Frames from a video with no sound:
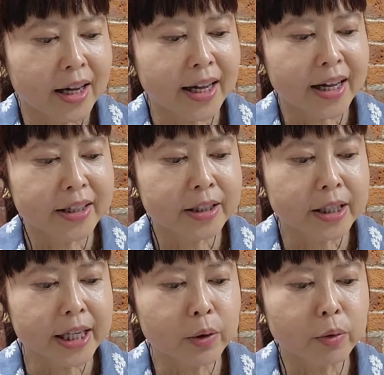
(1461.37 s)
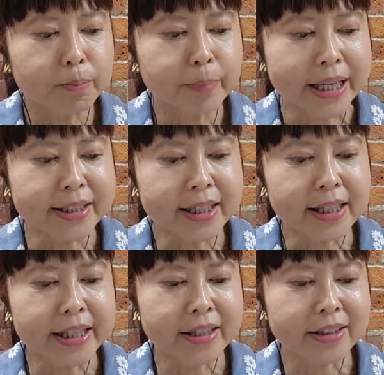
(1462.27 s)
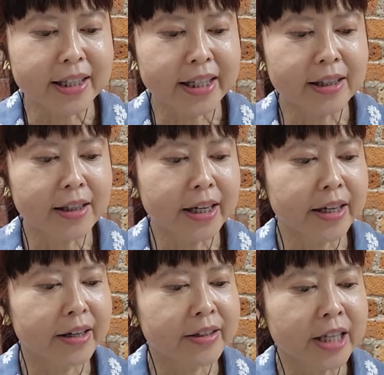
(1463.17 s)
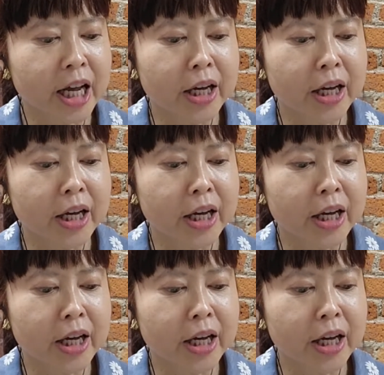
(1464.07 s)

And it basically, the title is